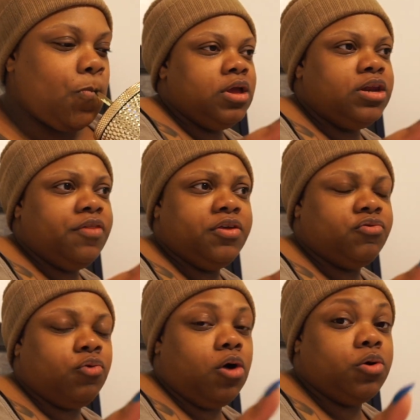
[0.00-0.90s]
Nothing's
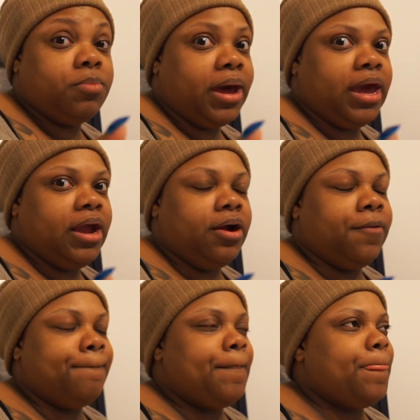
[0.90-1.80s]
wrong with my hair.
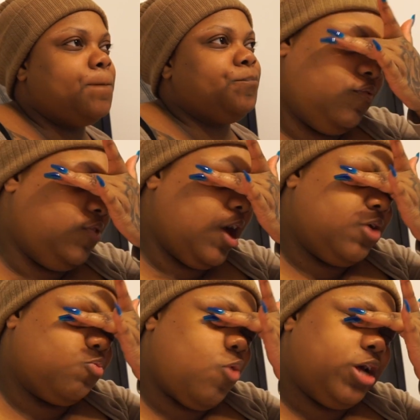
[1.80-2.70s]
If you
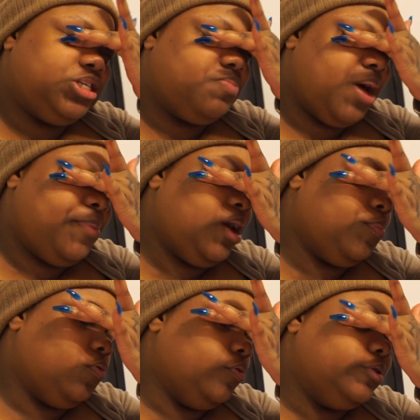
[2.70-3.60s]
guys watched my
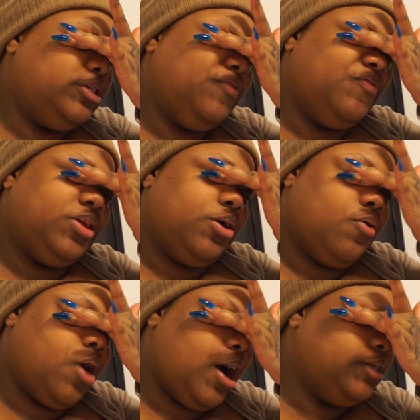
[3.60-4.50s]
pamper routine
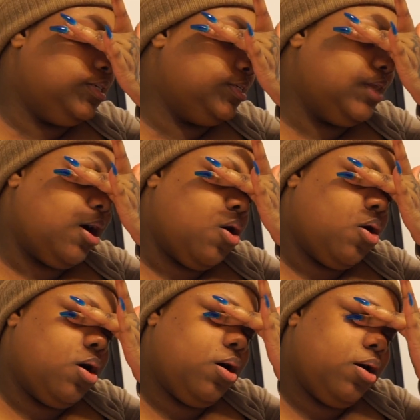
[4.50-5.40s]
video, I just
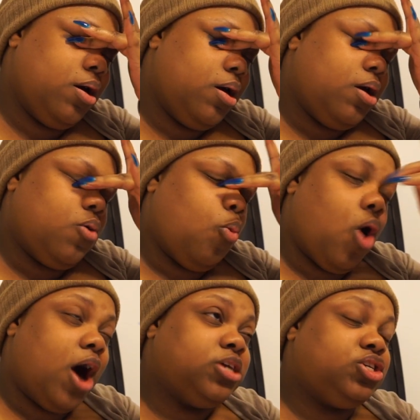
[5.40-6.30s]
now
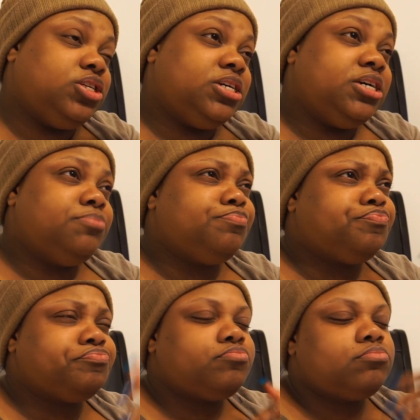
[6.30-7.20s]
washed it
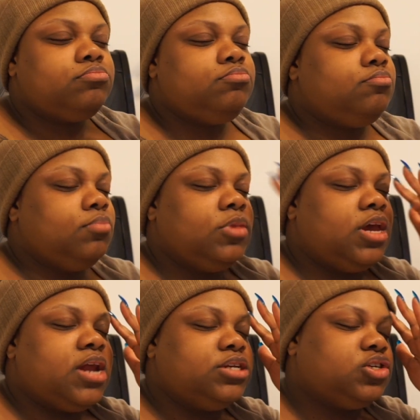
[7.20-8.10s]

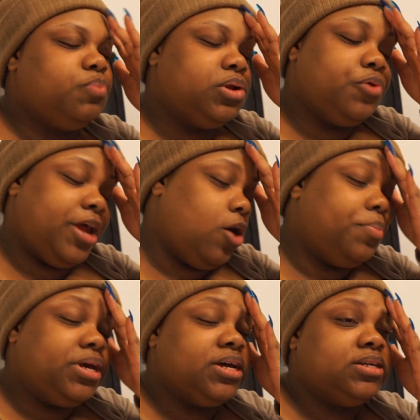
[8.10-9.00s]
and I just blew it out
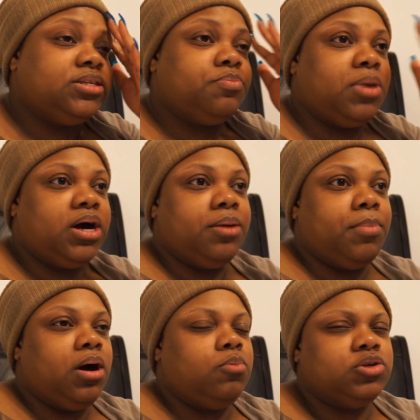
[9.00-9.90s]
because my
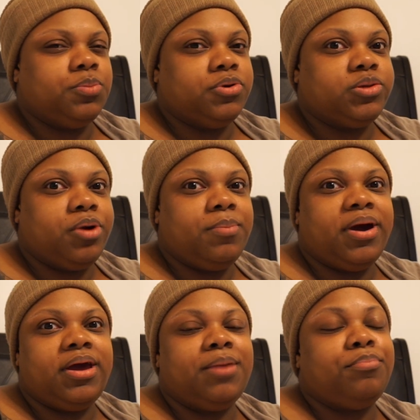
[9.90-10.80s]
mom was supposed to braid
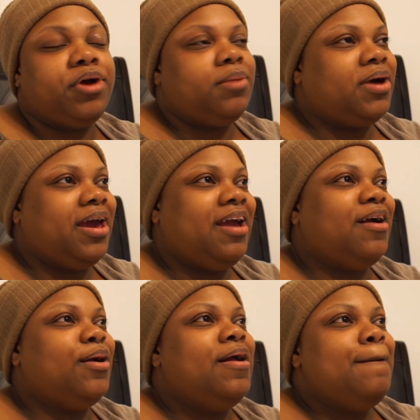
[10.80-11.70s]
my
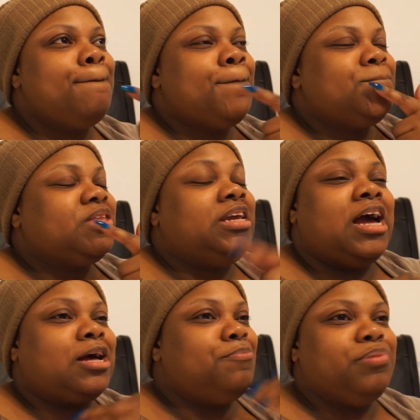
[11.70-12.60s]
hair and I
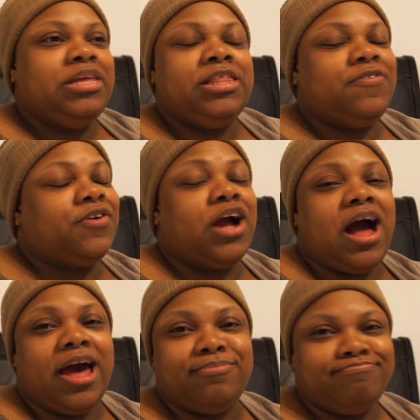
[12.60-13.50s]
completely
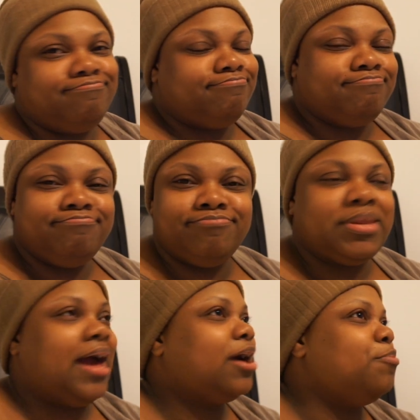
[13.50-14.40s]
forgot.
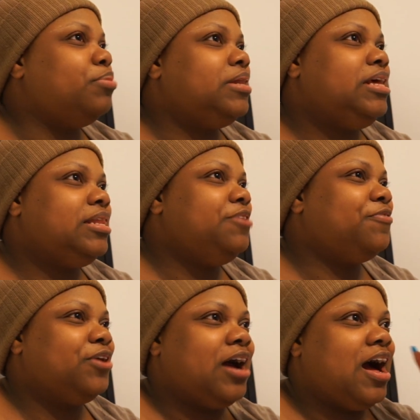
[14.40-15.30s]
I completely
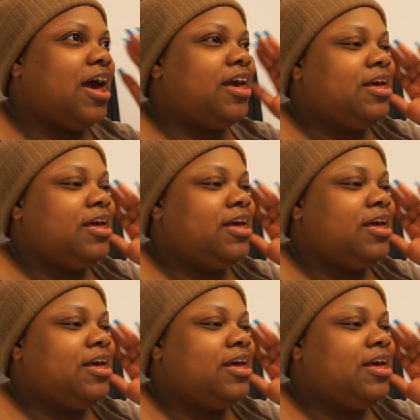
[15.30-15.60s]
forgot